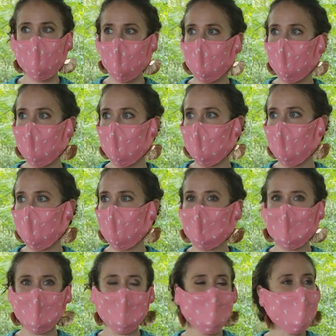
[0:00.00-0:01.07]
deer
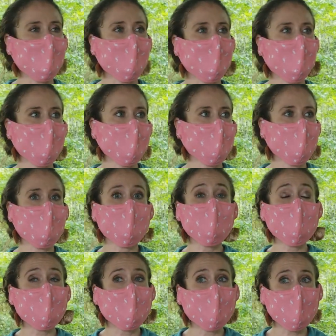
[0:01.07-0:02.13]
or baby
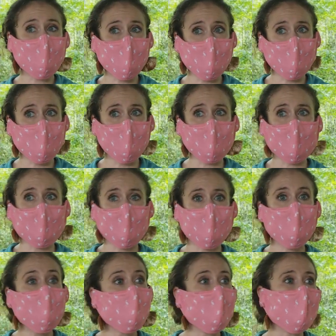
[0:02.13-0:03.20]
possums out in
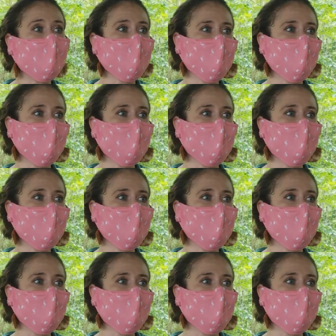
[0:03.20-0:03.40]
the wild,